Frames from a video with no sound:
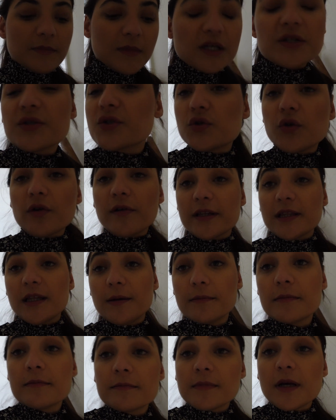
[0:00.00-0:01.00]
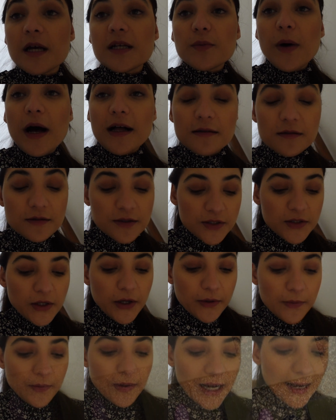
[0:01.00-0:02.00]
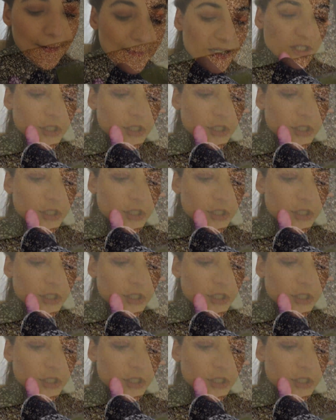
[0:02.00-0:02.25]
storing them as well. So let me